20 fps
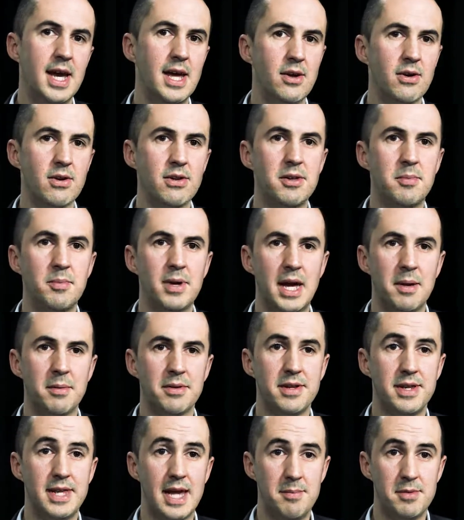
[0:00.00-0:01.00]
in order to be able
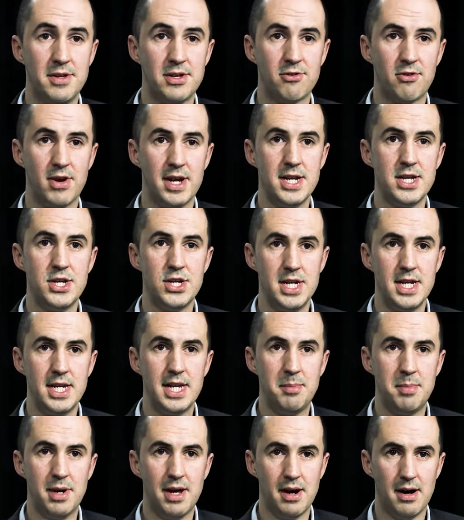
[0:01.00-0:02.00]
to demonstrate
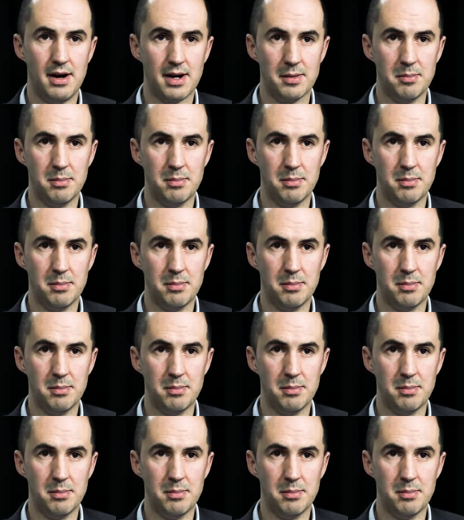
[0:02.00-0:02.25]
GDPR